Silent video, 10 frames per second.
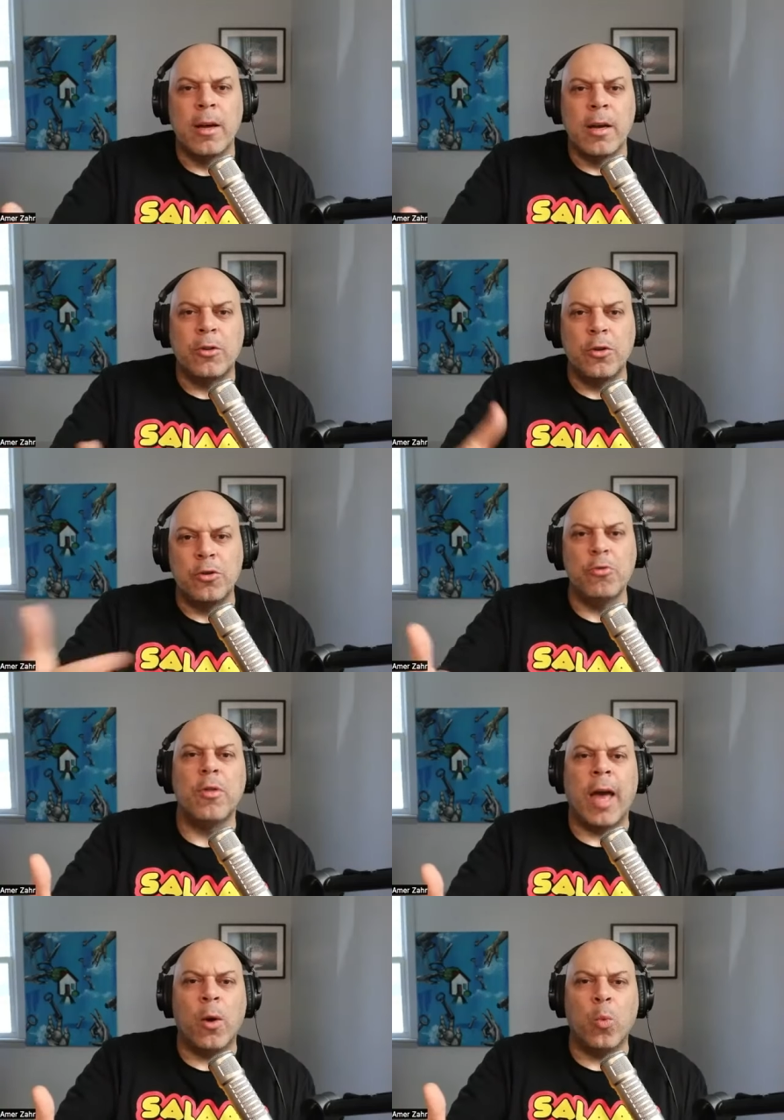to do
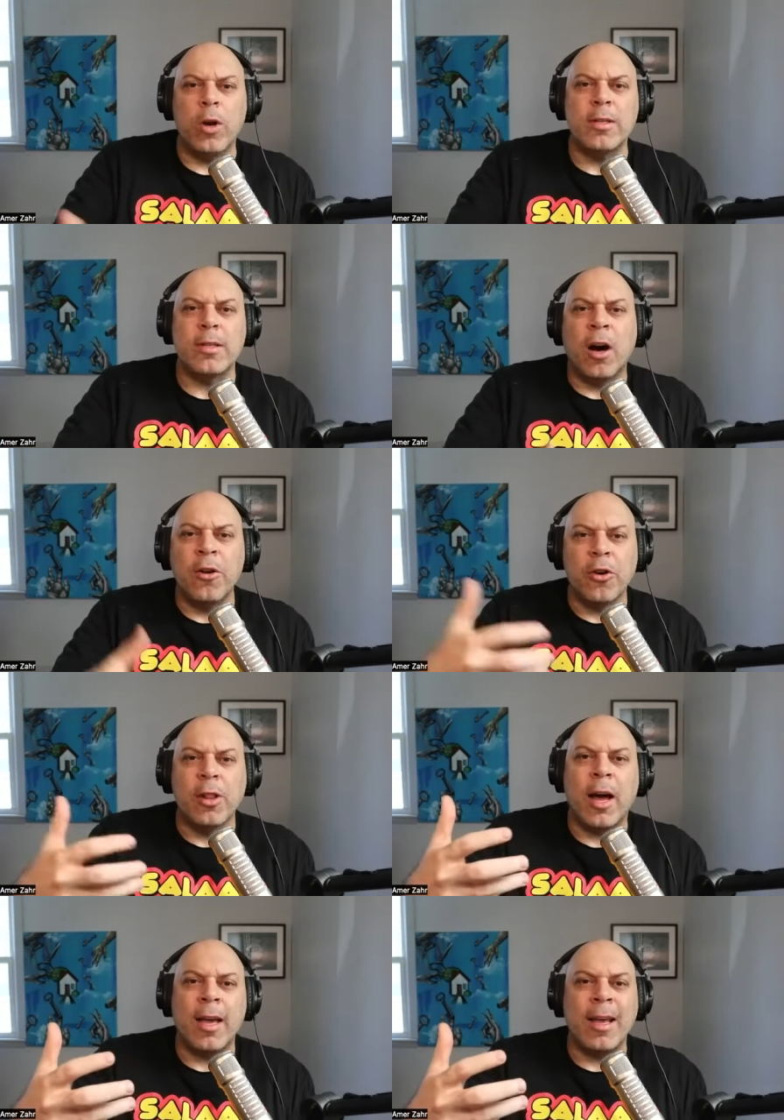that? What is the
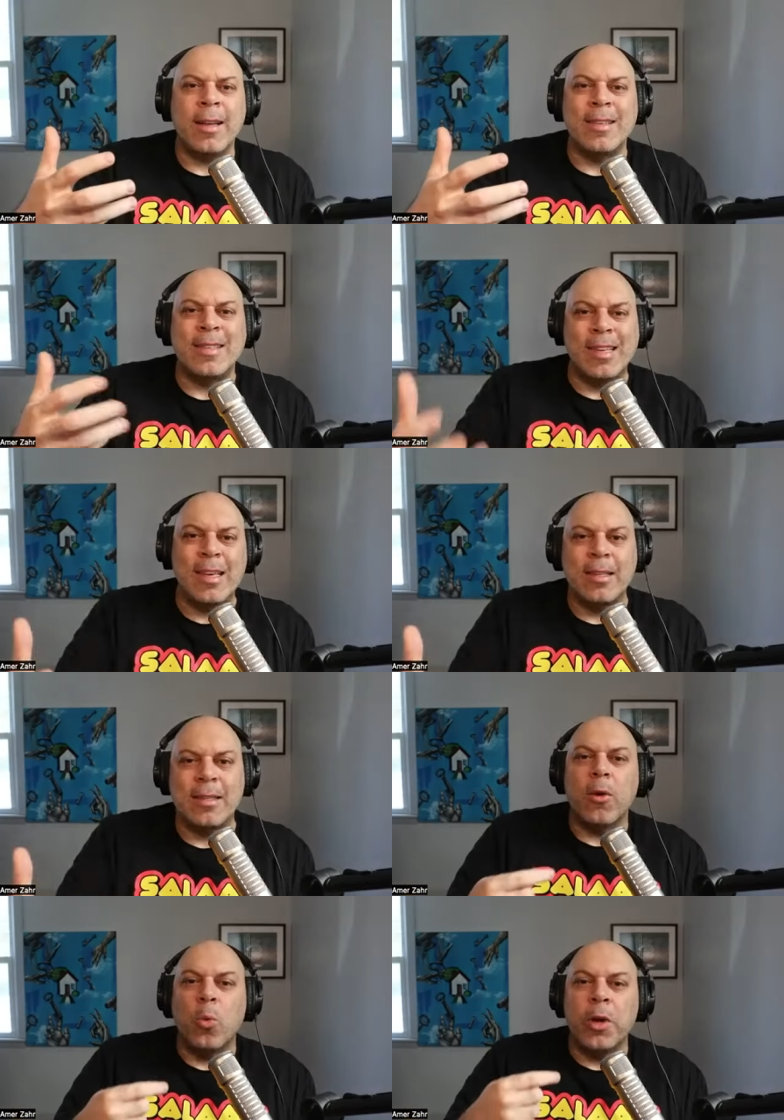underlying
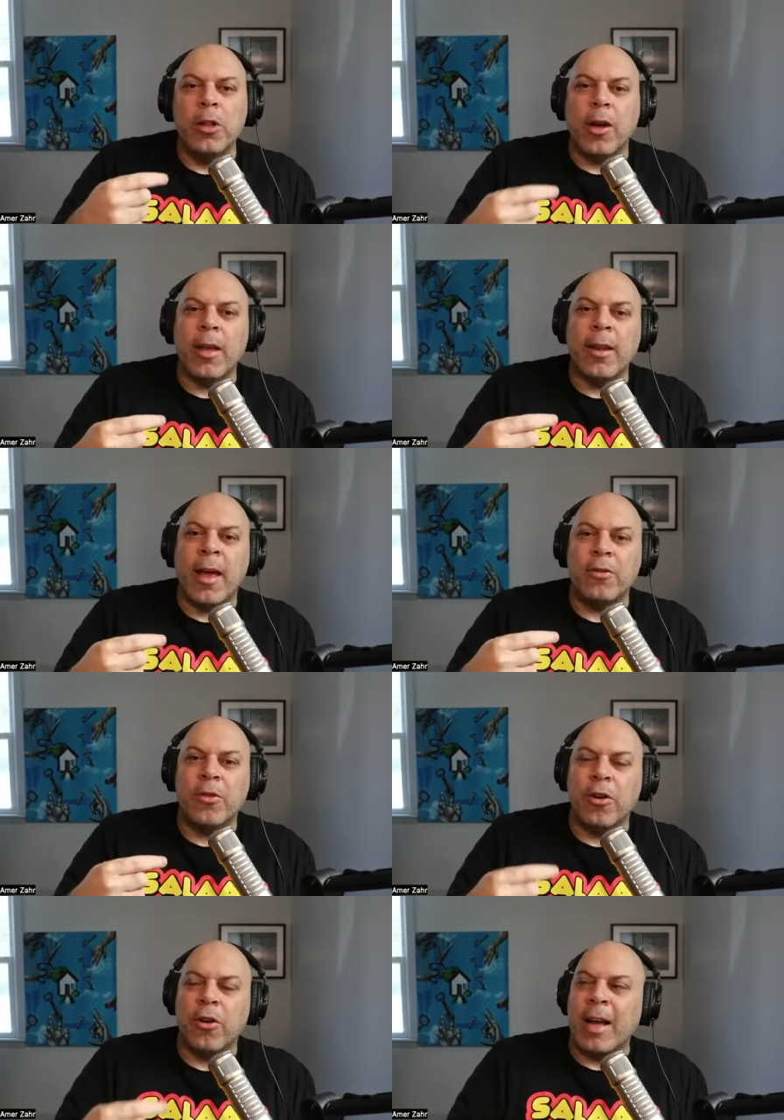disease? We look at Nat
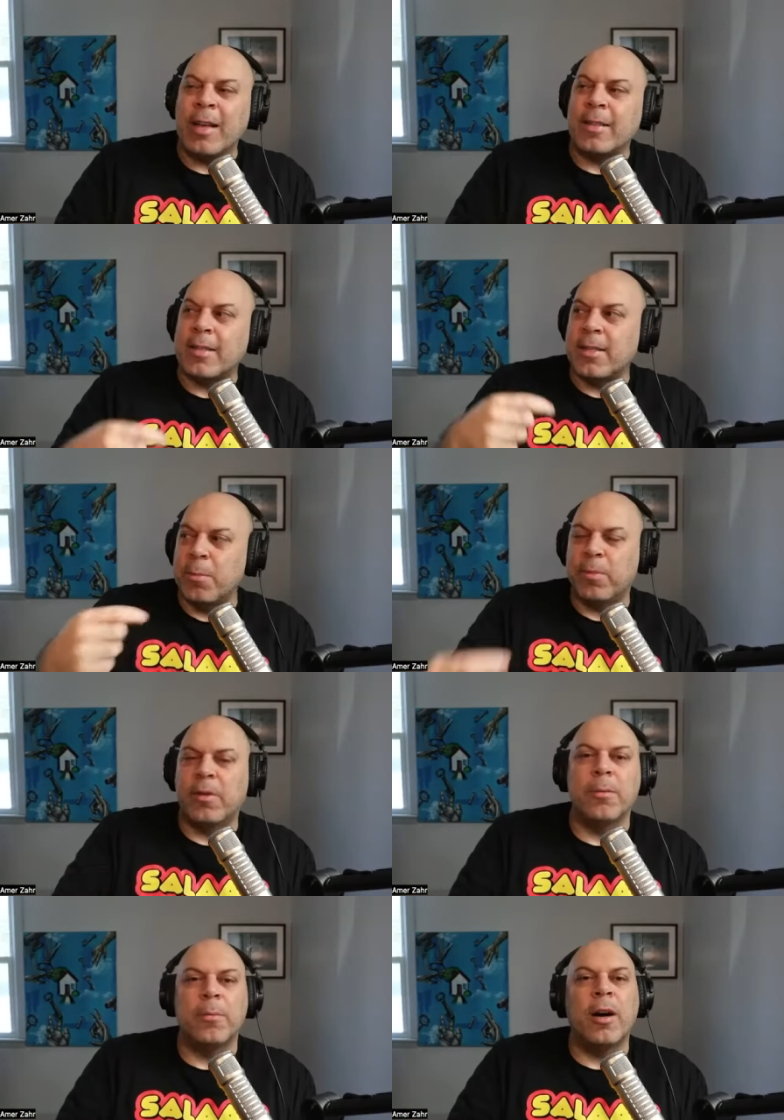Turner as a
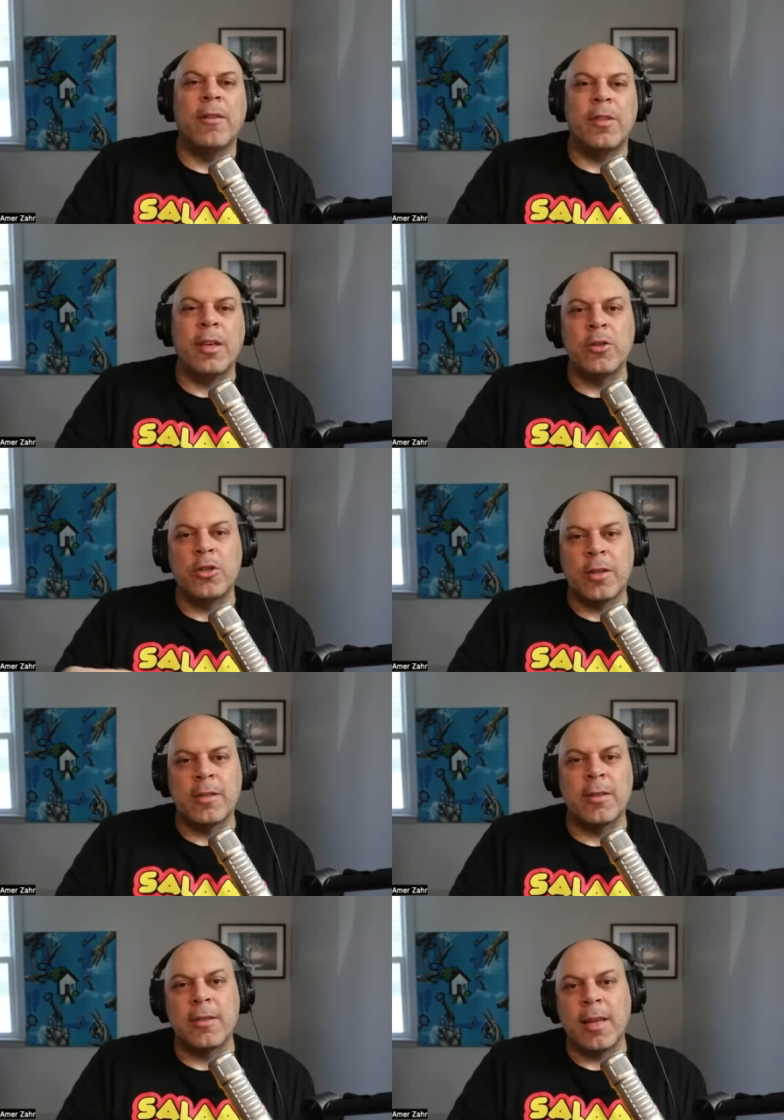symptom of the
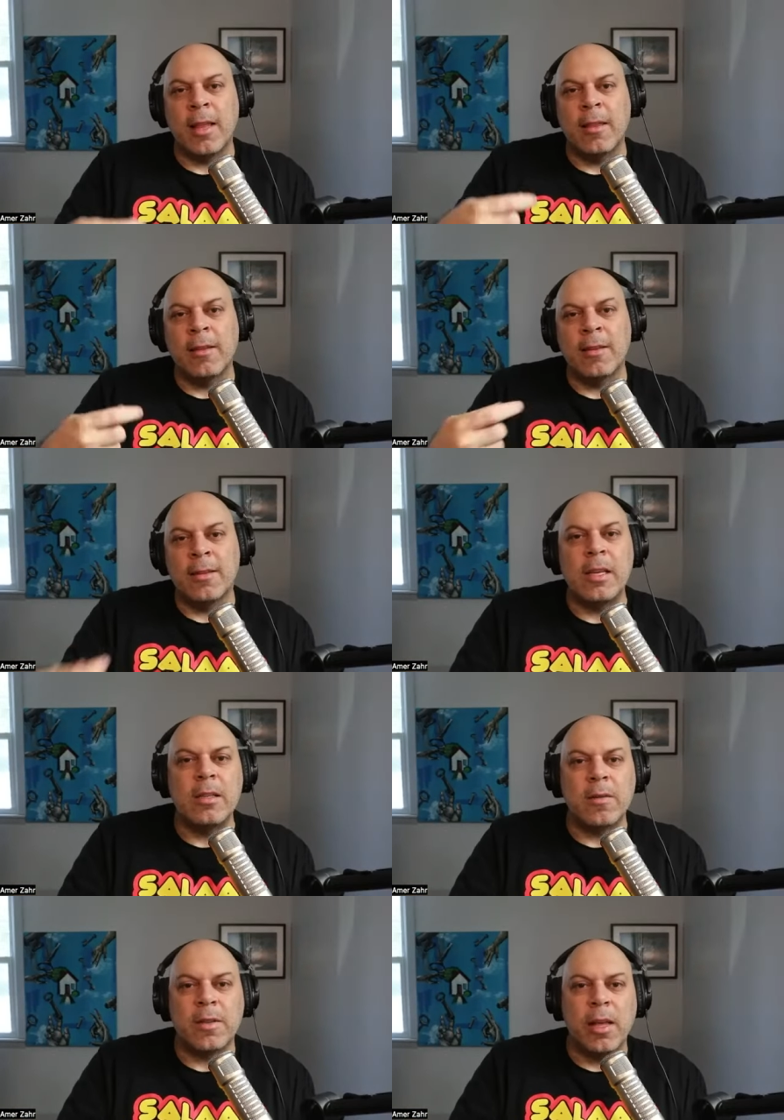injustice and the
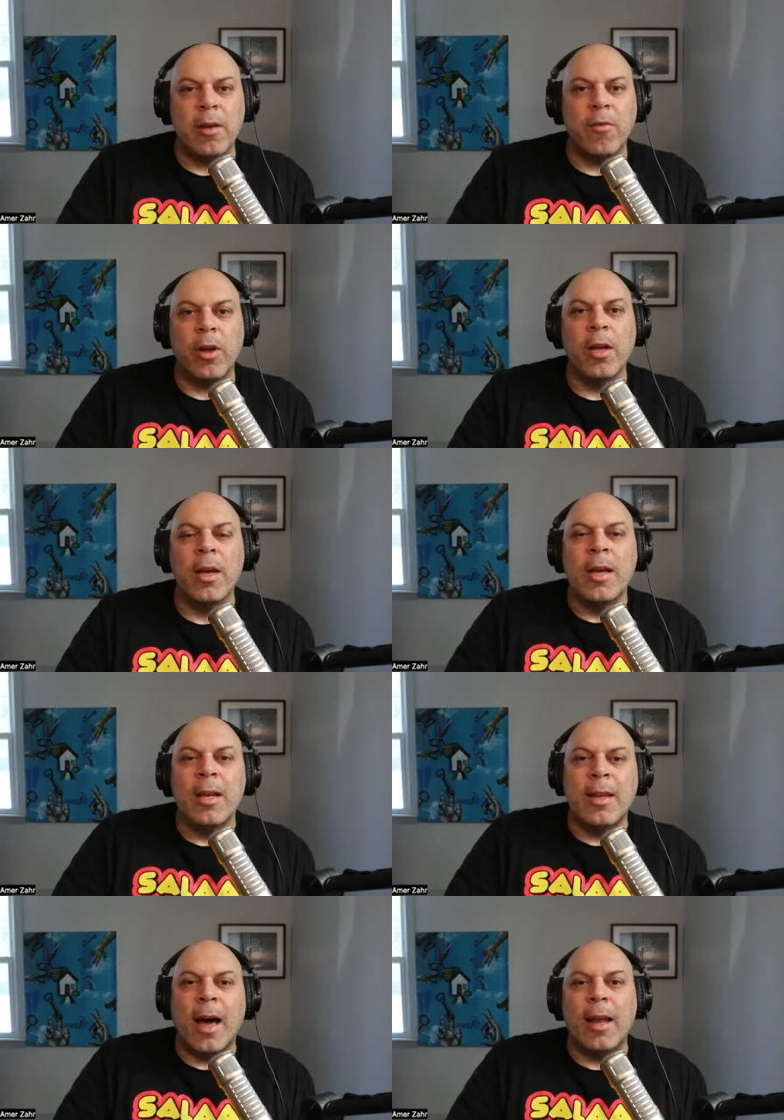disease of slavery,
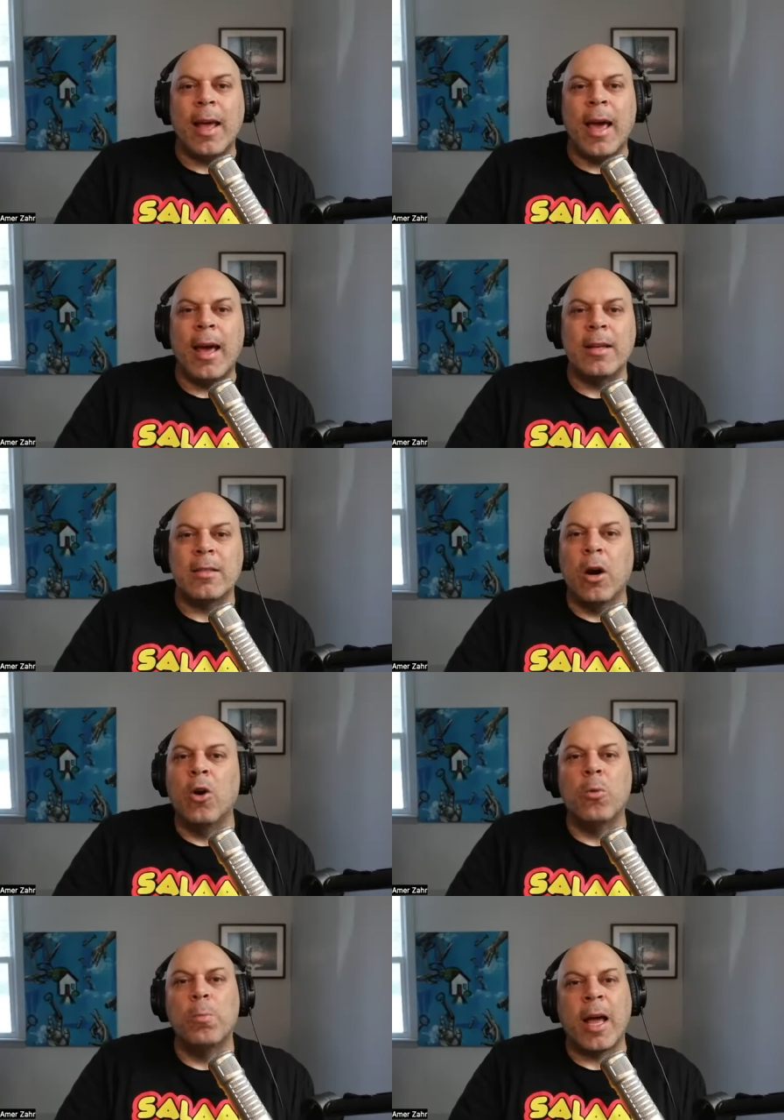not as,
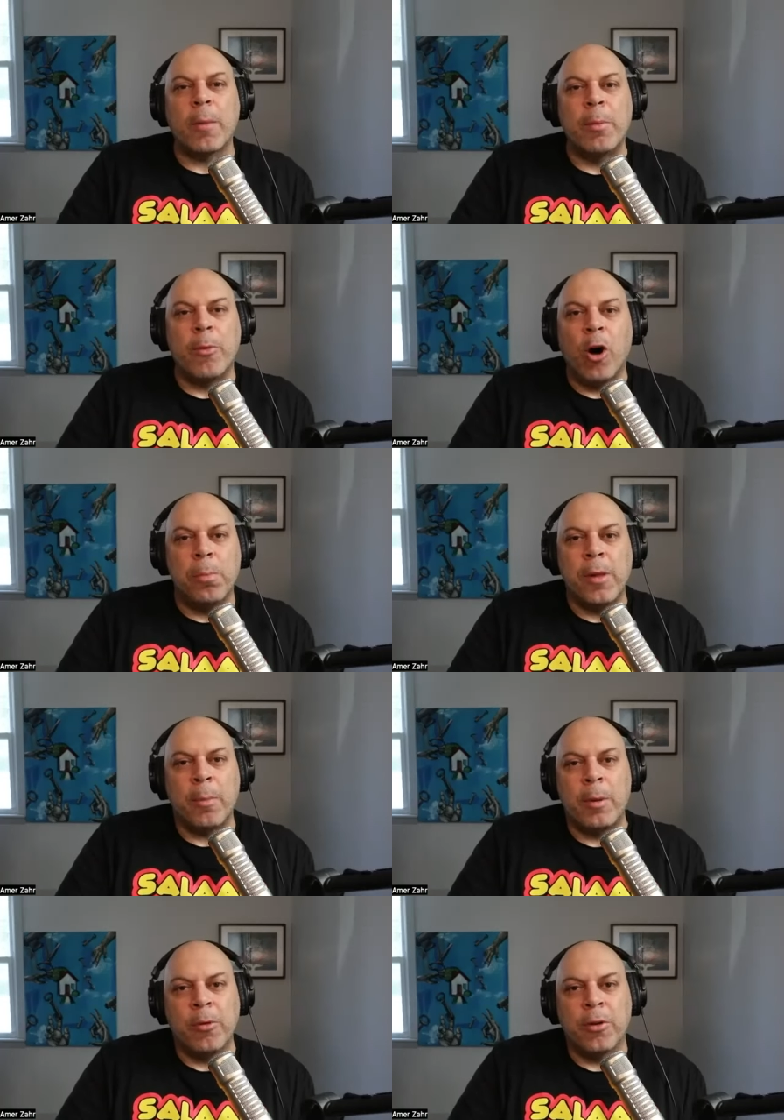oh, black people, all
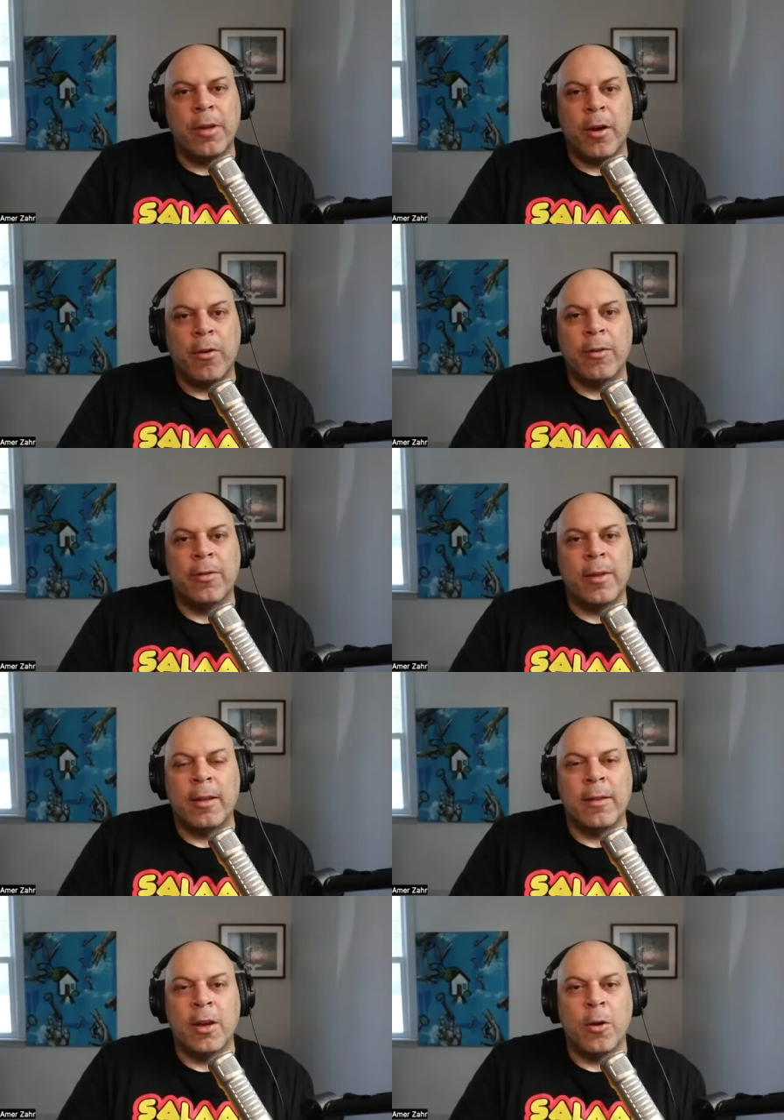black people are terrorists,
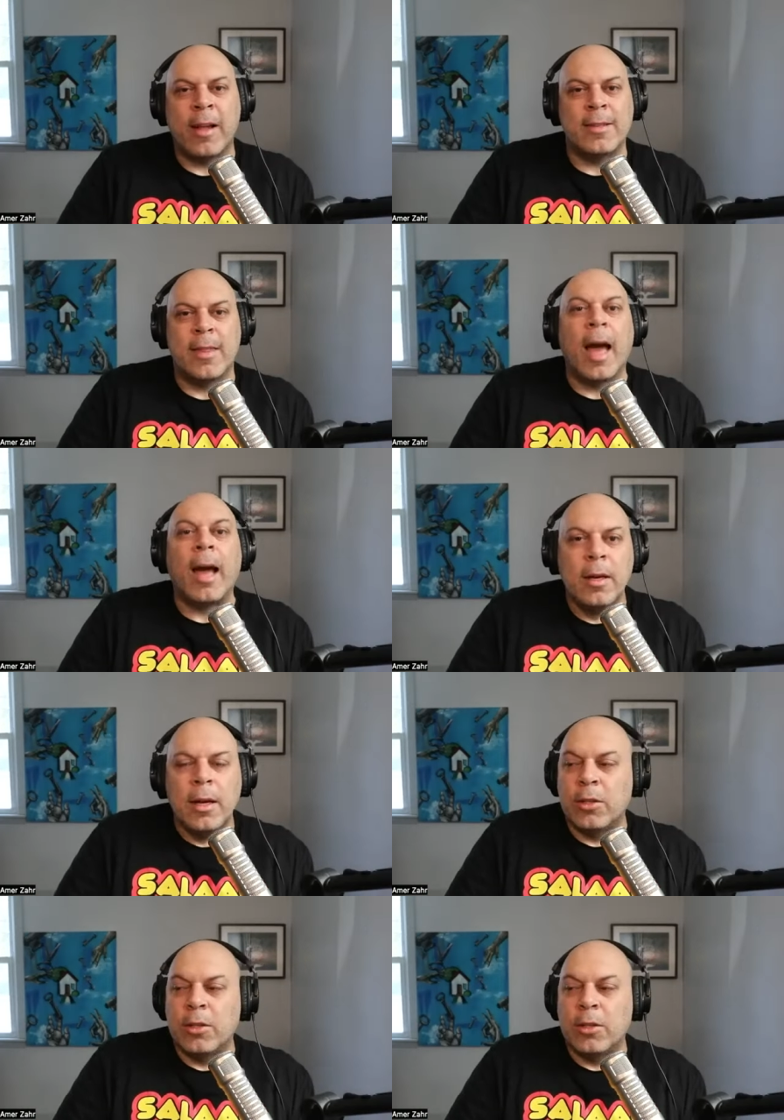and you know, that's that.